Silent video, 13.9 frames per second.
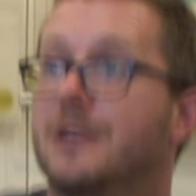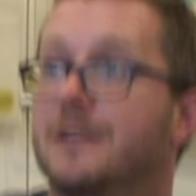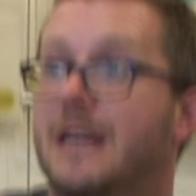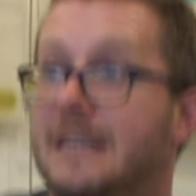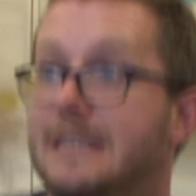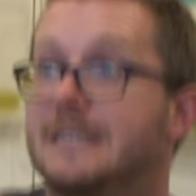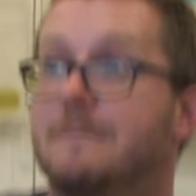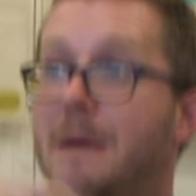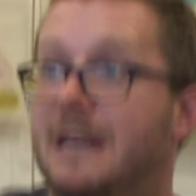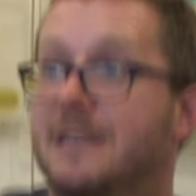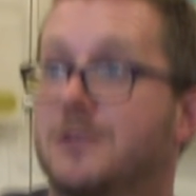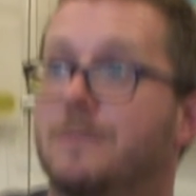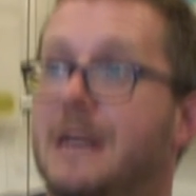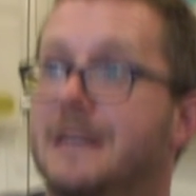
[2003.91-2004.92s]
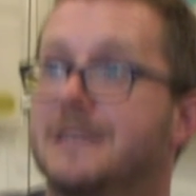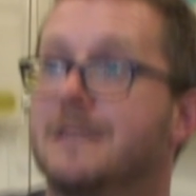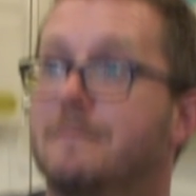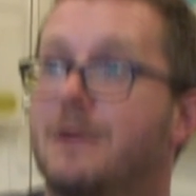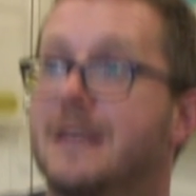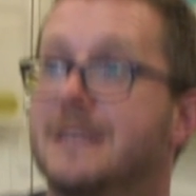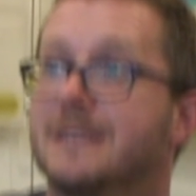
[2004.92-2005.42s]
That is the past dominating
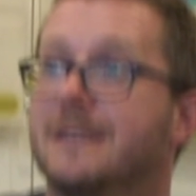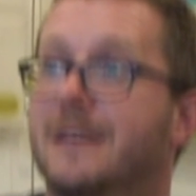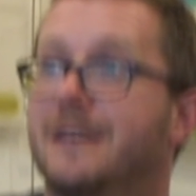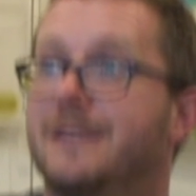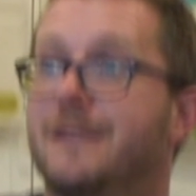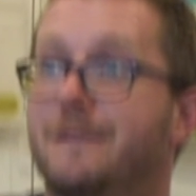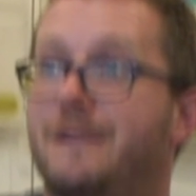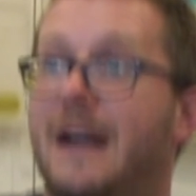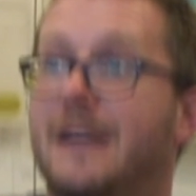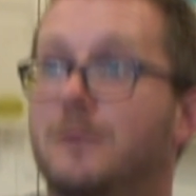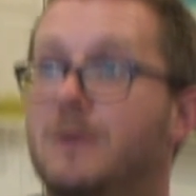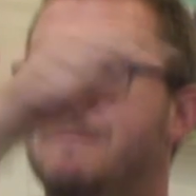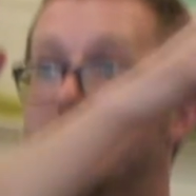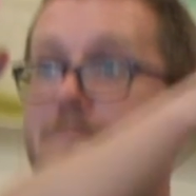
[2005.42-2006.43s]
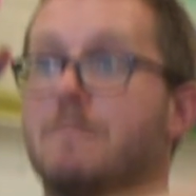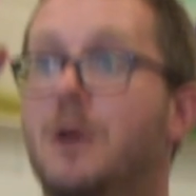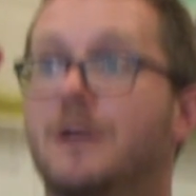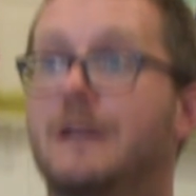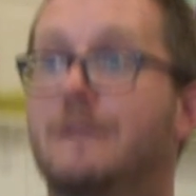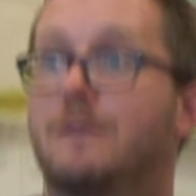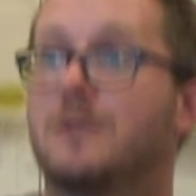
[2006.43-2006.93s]
the present. The fact that we've been
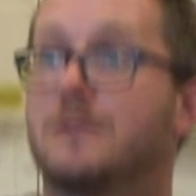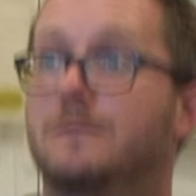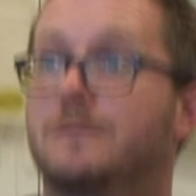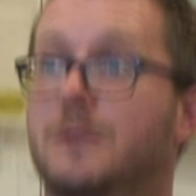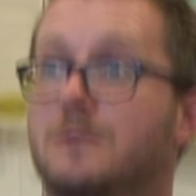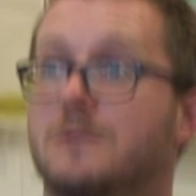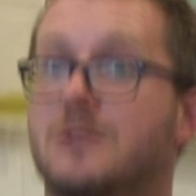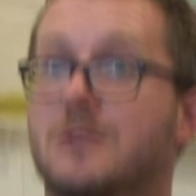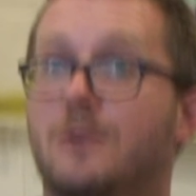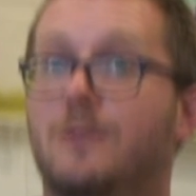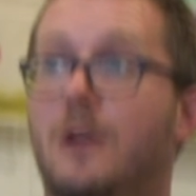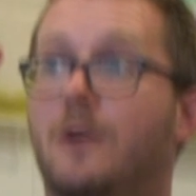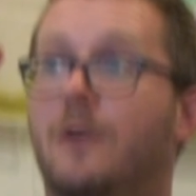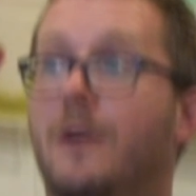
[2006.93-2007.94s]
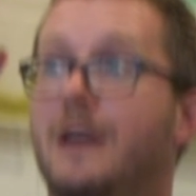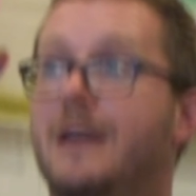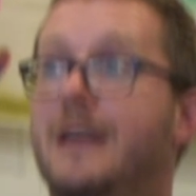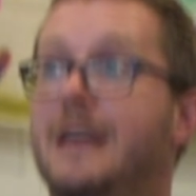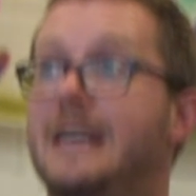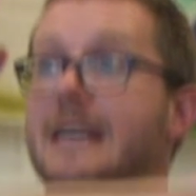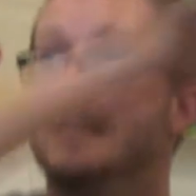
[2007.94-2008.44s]
burning fossil fuels for so long
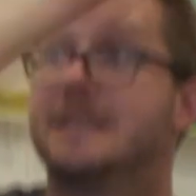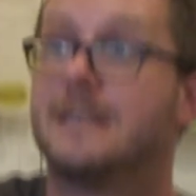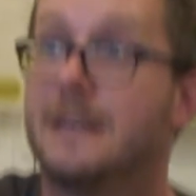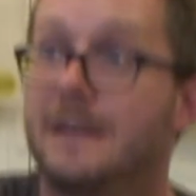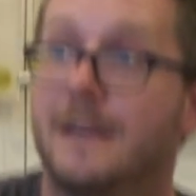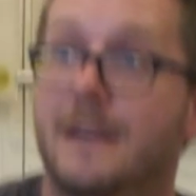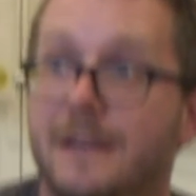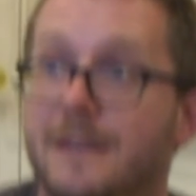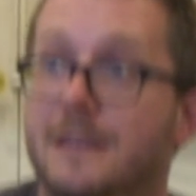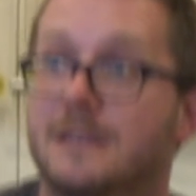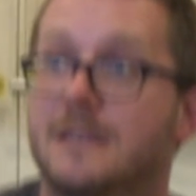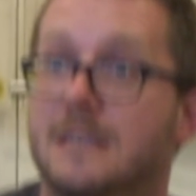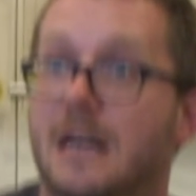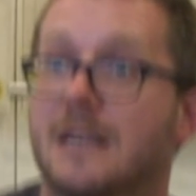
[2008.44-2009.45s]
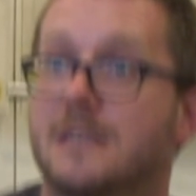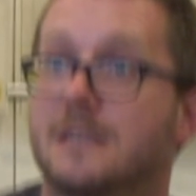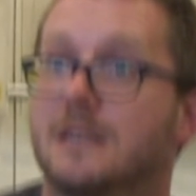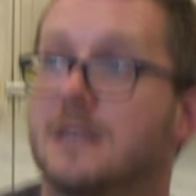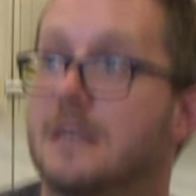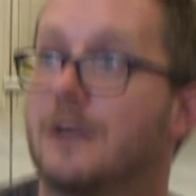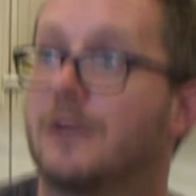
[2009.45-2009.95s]
is the disaster
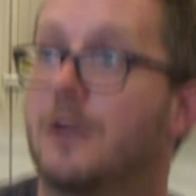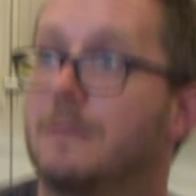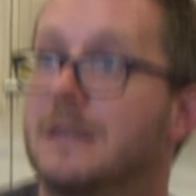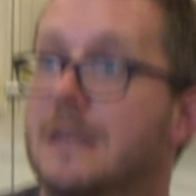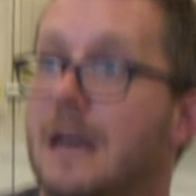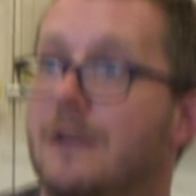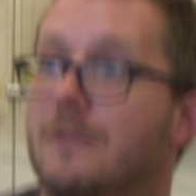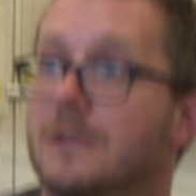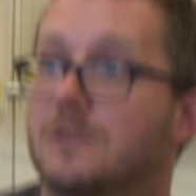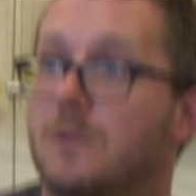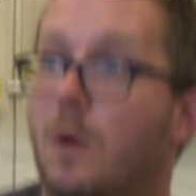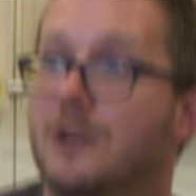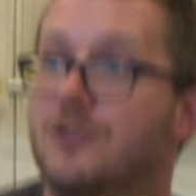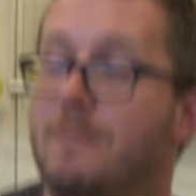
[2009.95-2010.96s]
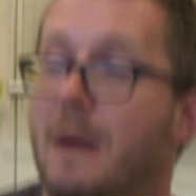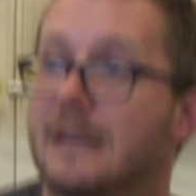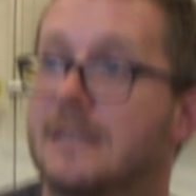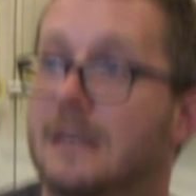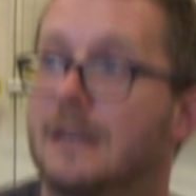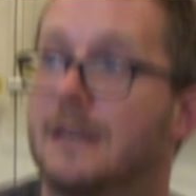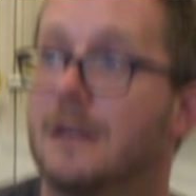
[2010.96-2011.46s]
that's now coming down. It's quite
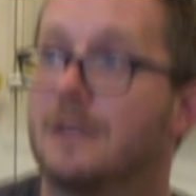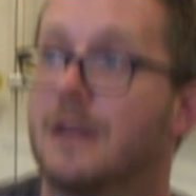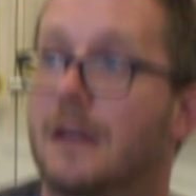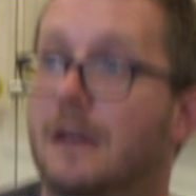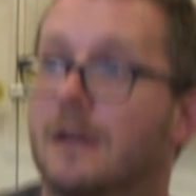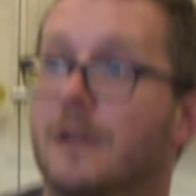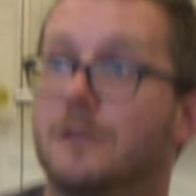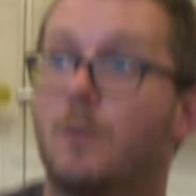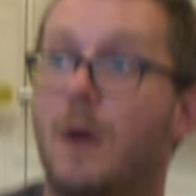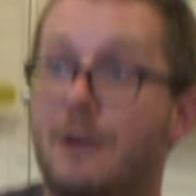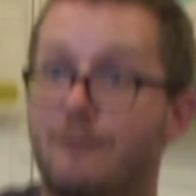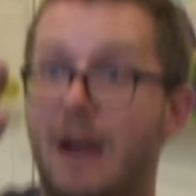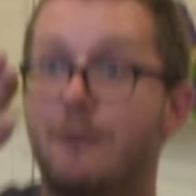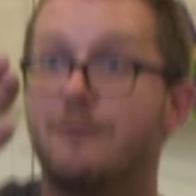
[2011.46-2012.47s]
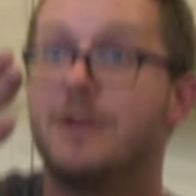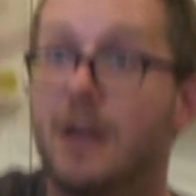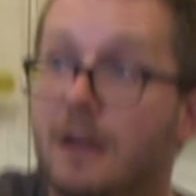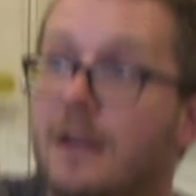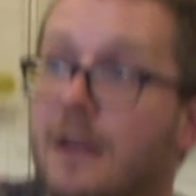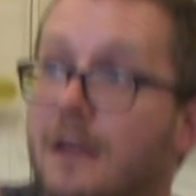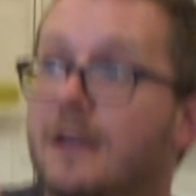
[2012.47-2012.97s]
dramatically, I think. And the way around
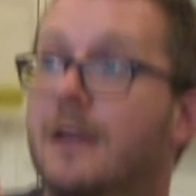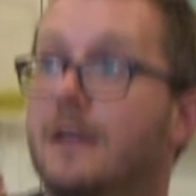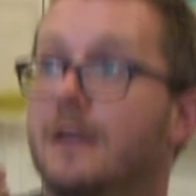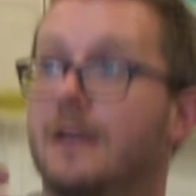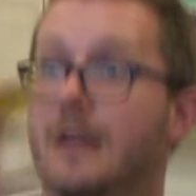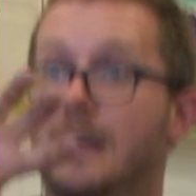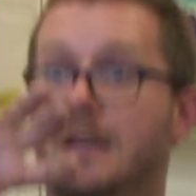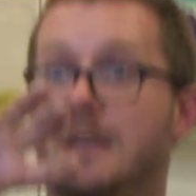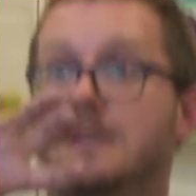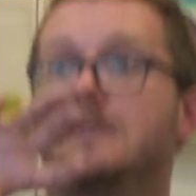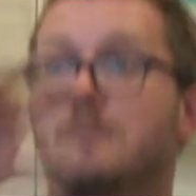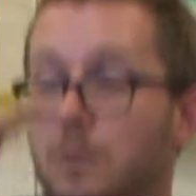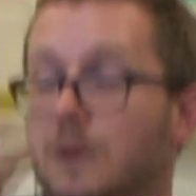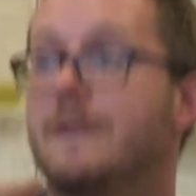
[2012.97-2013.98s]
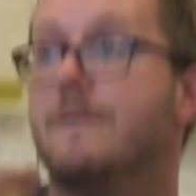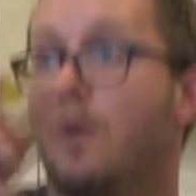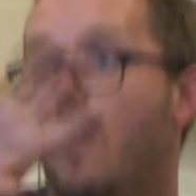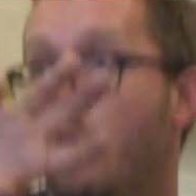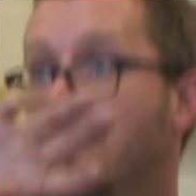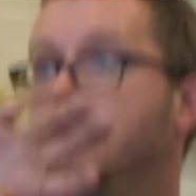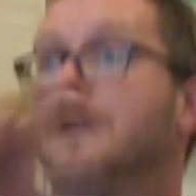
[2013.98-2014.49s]
it will
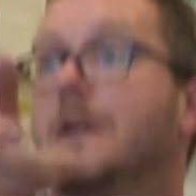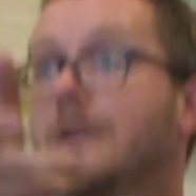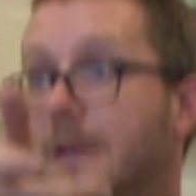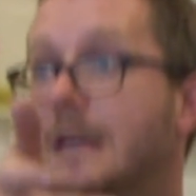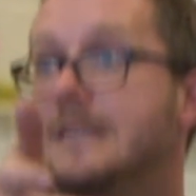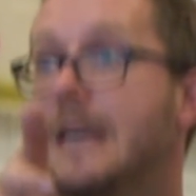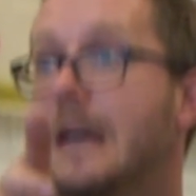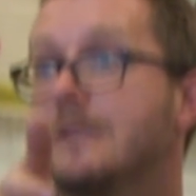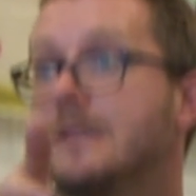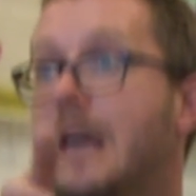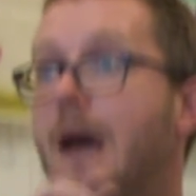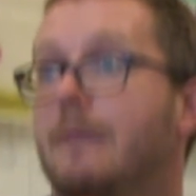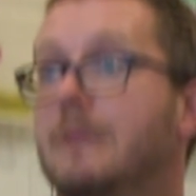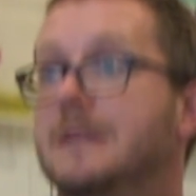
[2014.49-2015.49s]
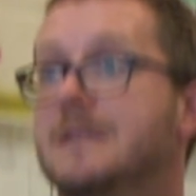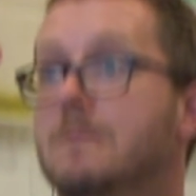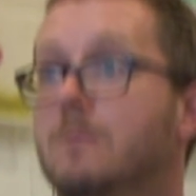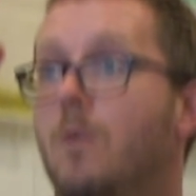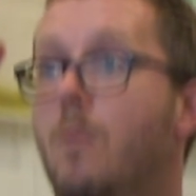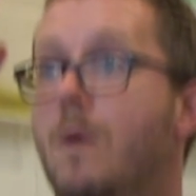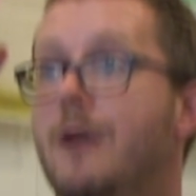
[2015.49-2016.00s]
involve getting out of capitalism
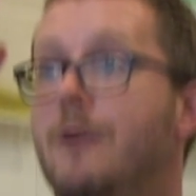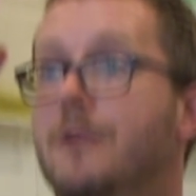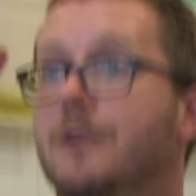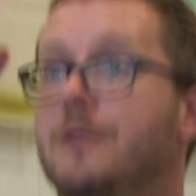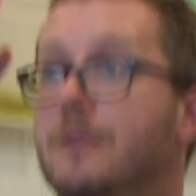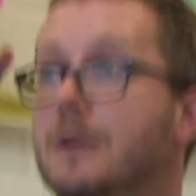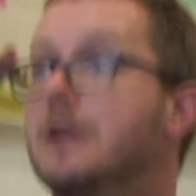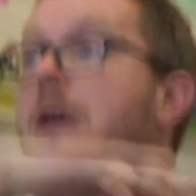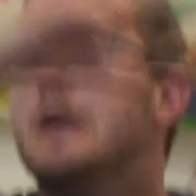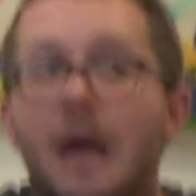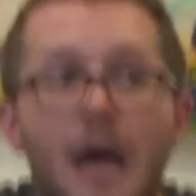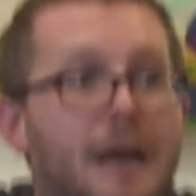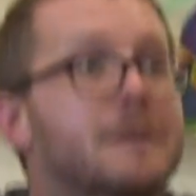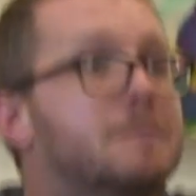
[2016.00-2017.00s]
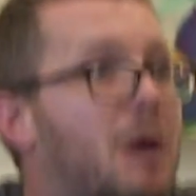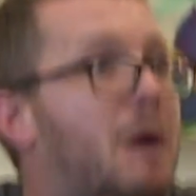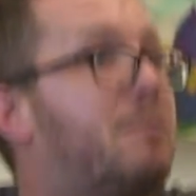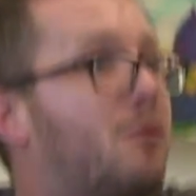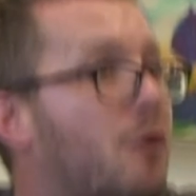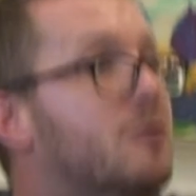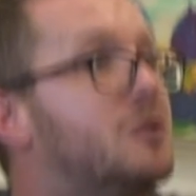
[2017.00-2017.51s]
one way or another and
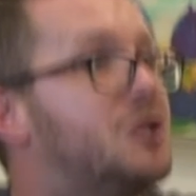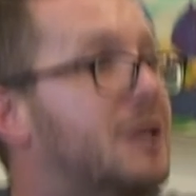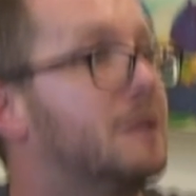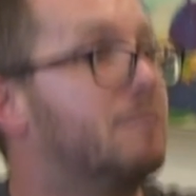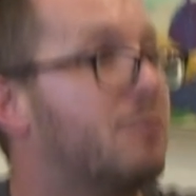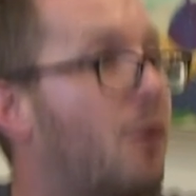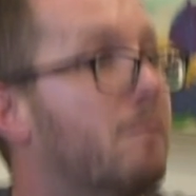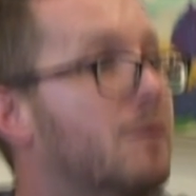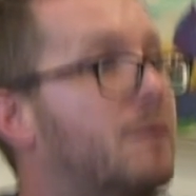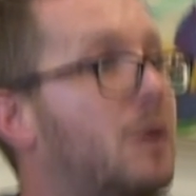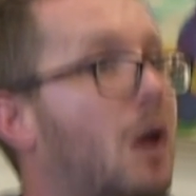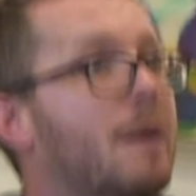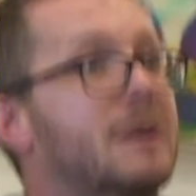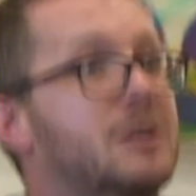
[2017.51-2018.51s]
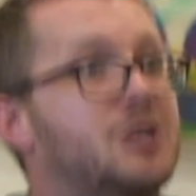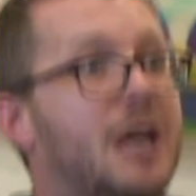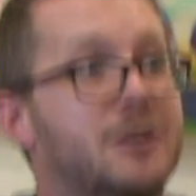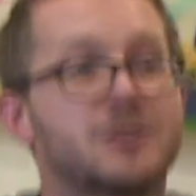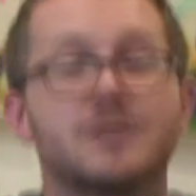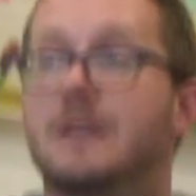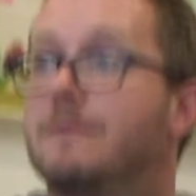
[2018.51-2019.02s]
approaching the problem of climate
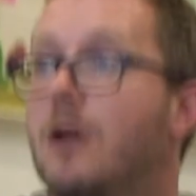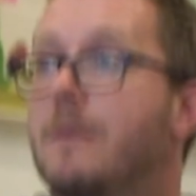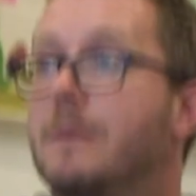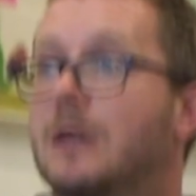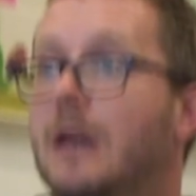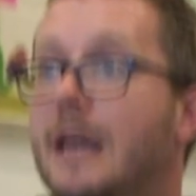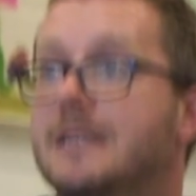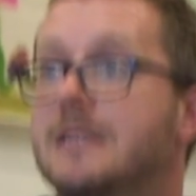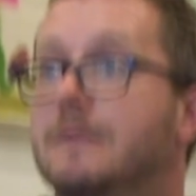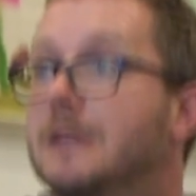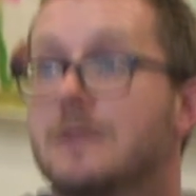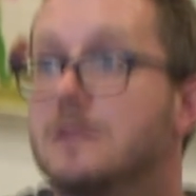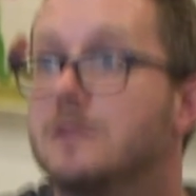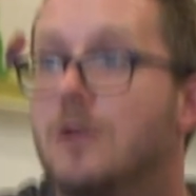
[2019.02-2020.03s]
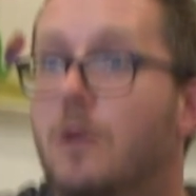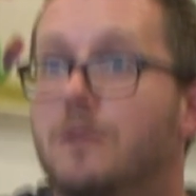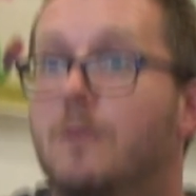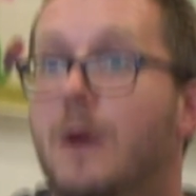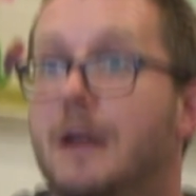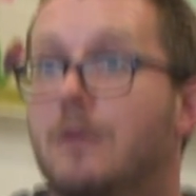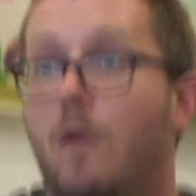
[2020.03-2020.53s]
change and the environment collectively. There's no other
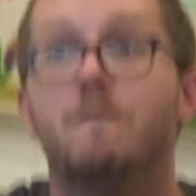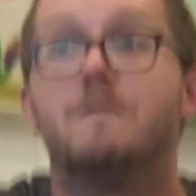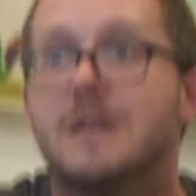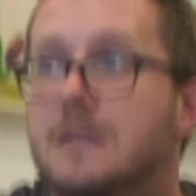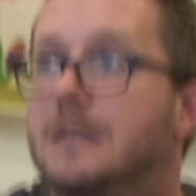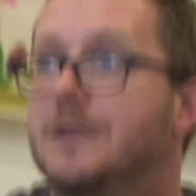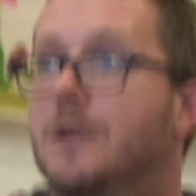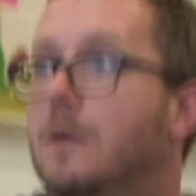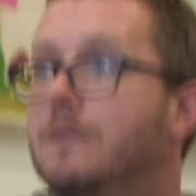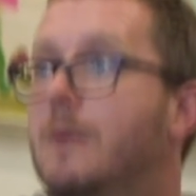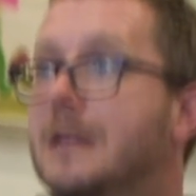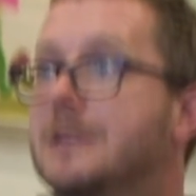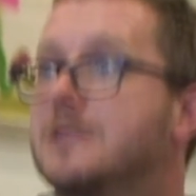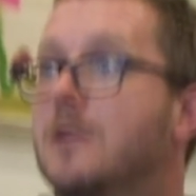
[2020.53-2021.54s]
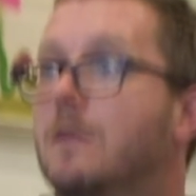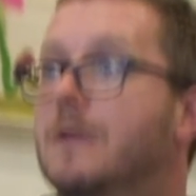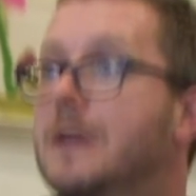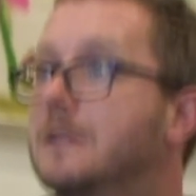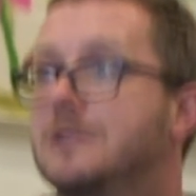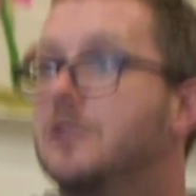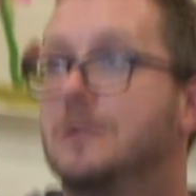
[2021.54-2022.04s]
way, obviously no other way to solve it.
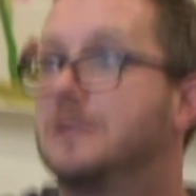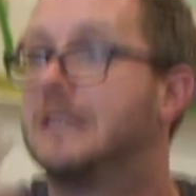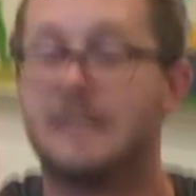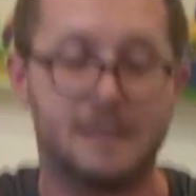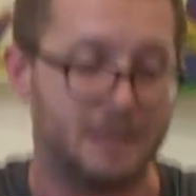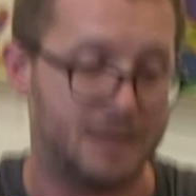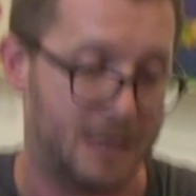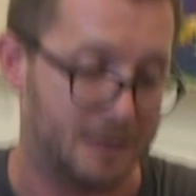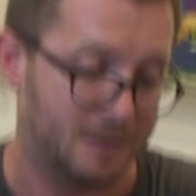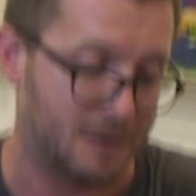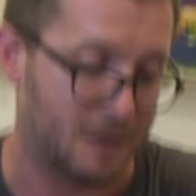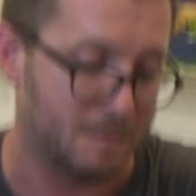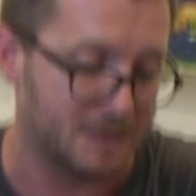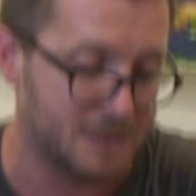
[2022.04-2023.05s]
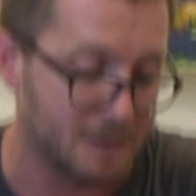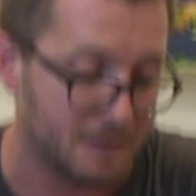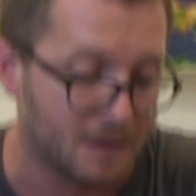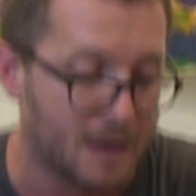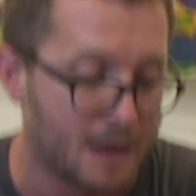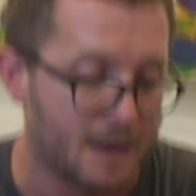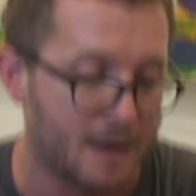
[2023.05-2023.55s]
It just isn't a thing that can be done.